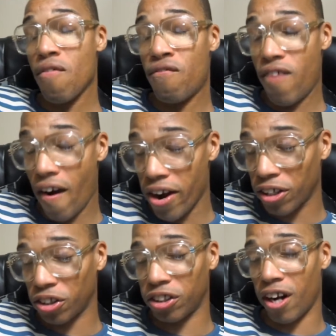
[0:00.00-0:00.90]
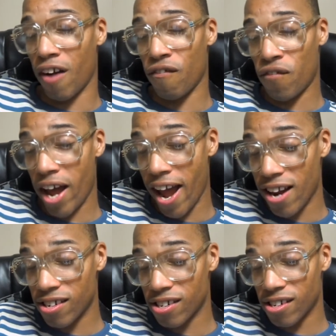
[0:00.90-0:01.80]
very interested. Our
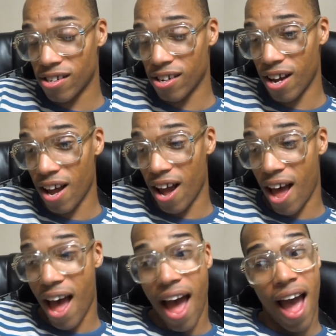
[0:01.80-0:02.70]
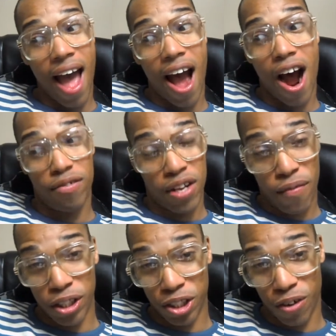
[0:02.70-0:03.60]
fans of the
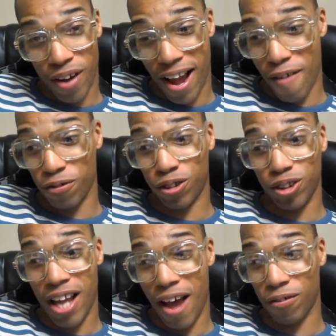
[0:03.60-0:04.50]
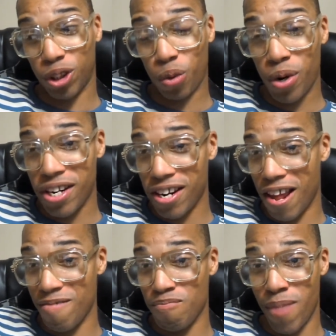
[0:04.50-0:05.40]
original have tweeted
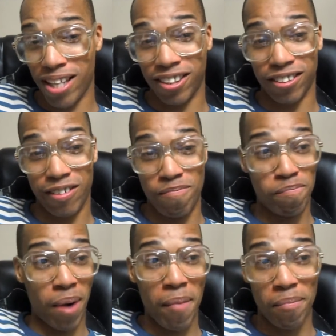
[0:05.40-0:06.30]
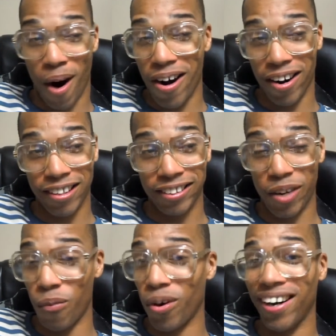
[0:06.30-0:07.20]
and messaged and bombarded us. They
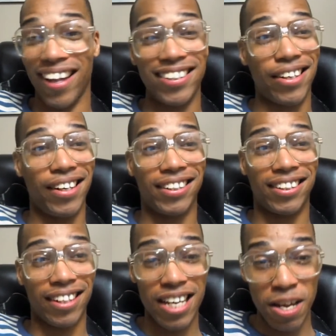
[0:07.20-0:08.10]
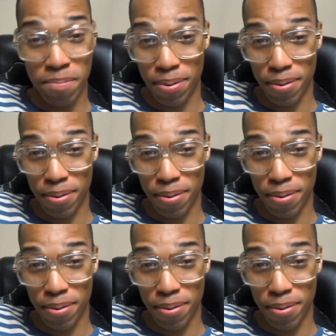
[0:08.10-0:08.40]
wouldn't let us go to sleep